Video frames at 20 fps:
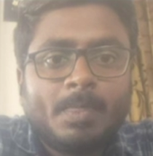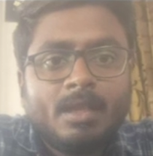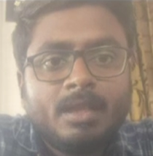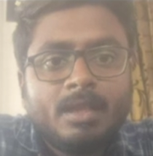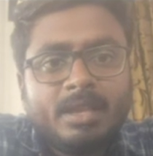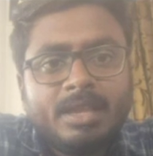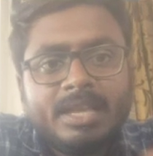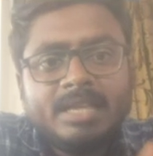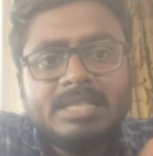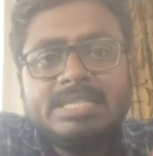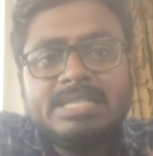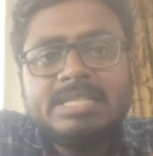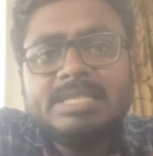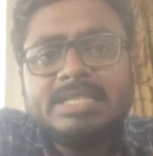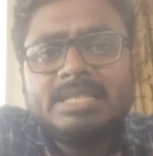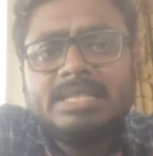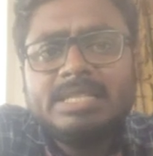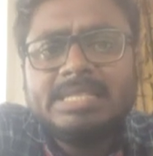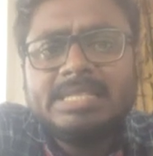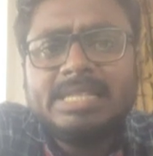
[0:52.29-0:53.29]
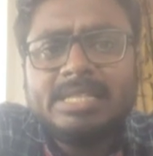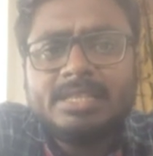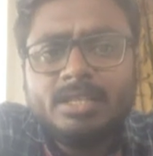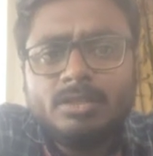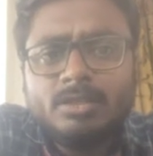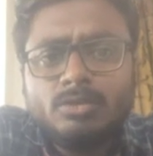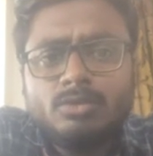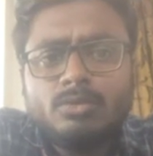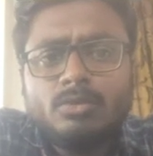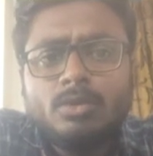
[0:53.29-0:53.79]
Edges is nothing
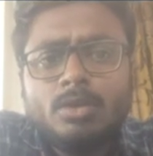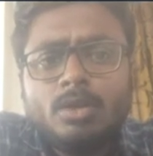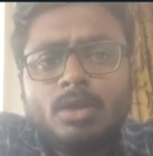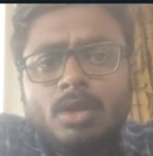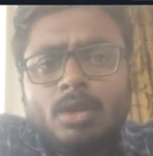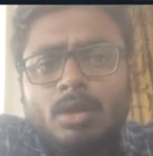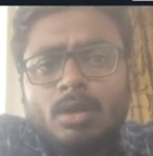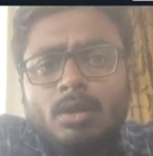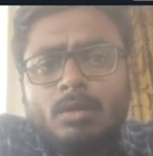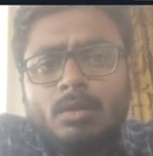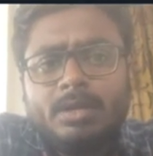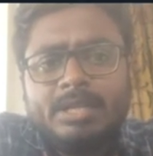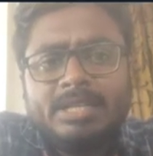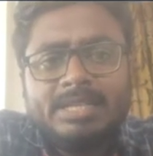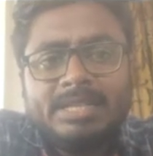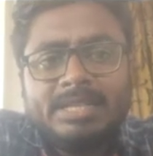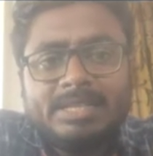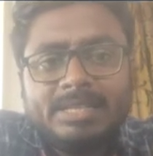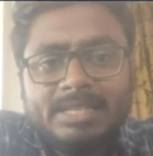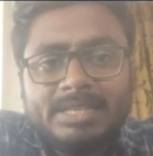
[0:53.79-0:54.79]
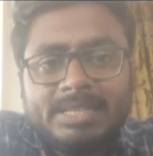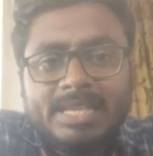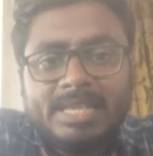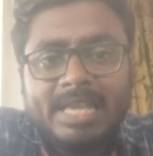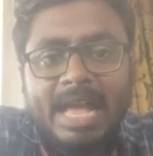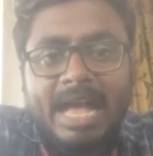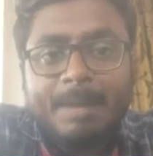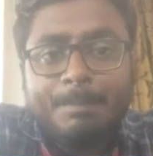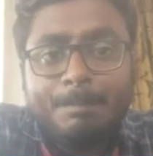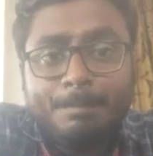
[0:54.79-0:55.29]
to detecting the
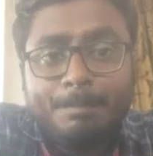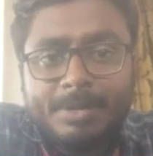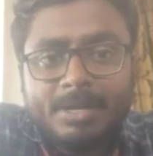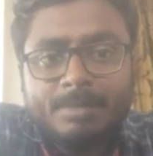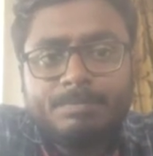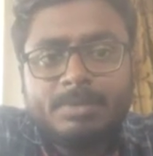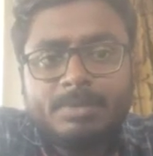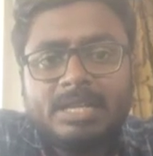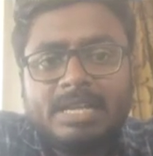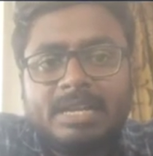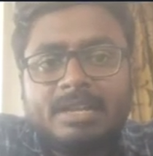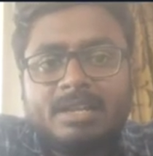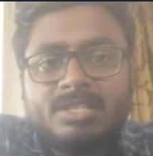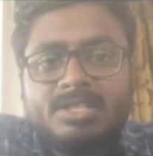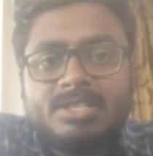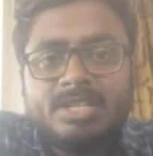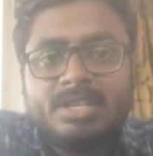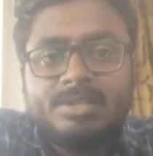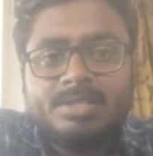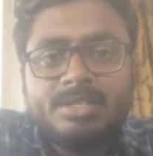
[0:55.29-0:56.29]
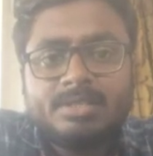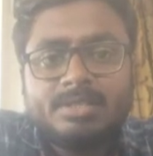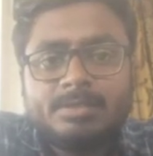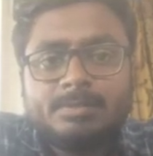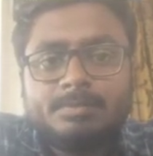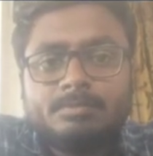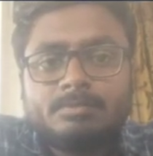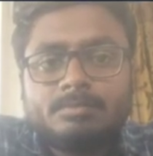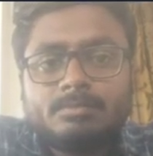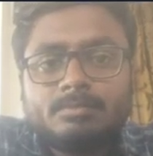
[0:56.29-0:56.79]
abrupt color changes,
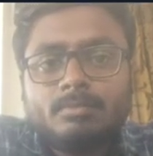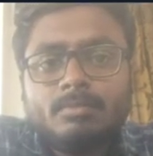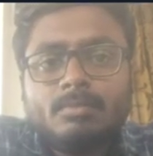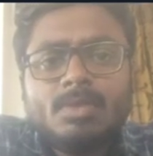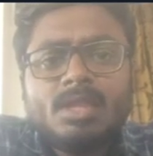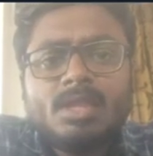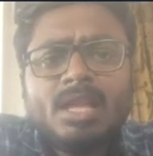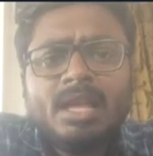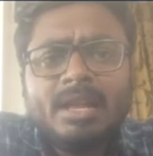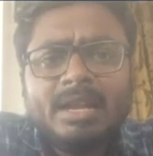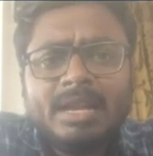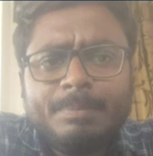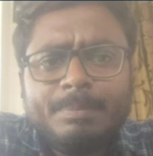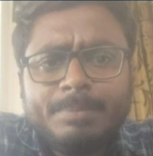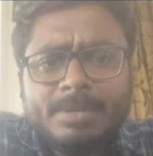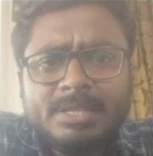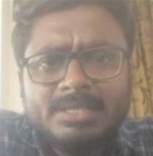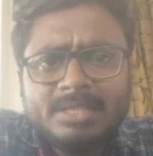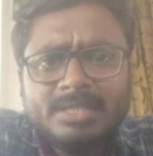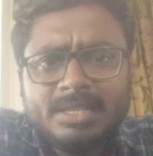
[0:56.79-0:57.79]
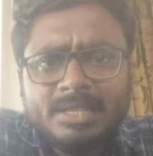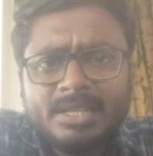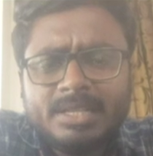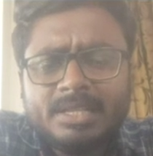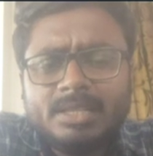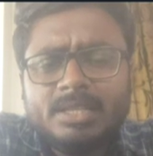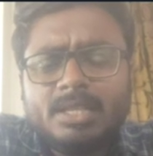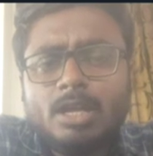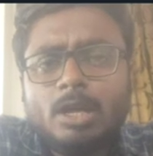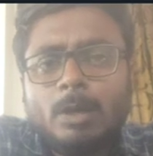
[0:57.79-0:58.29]
representing
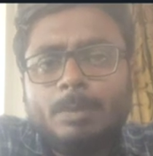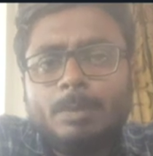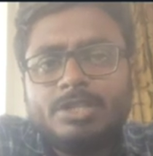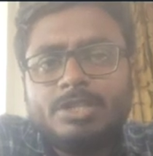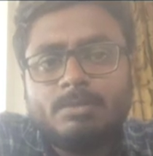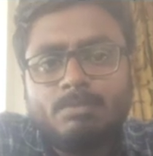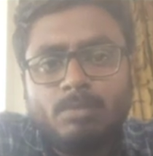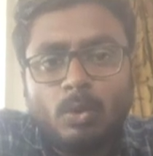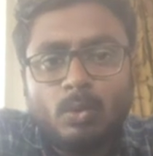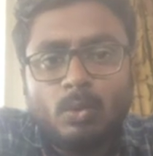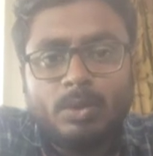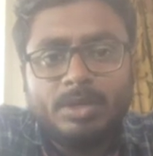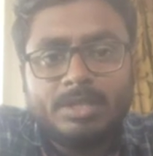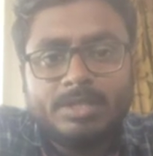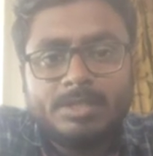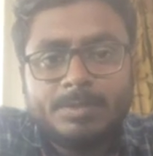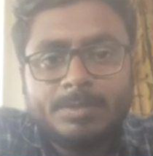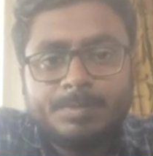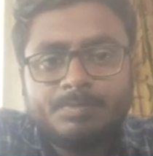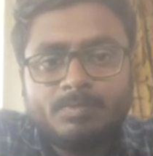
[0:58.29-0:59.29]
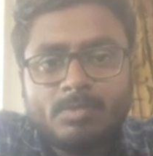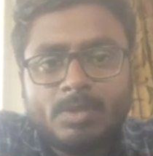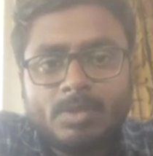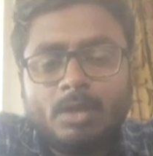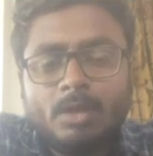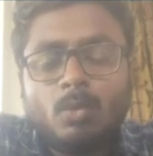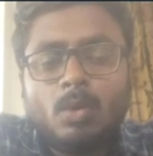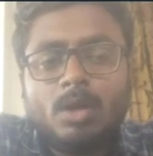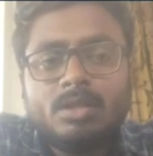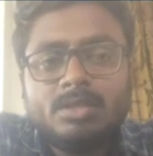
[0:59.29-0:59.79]
the object boundaries.
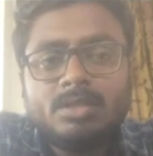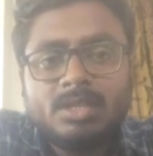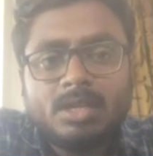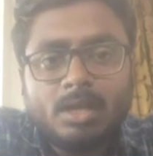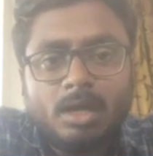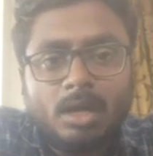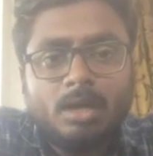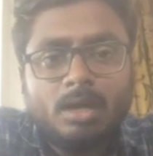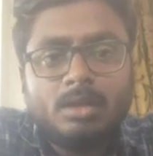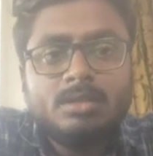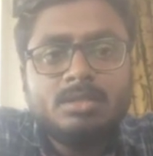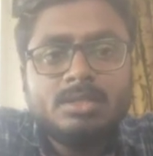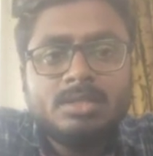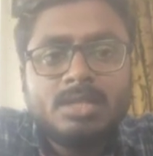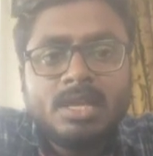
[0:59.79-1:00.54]
And what are the corners?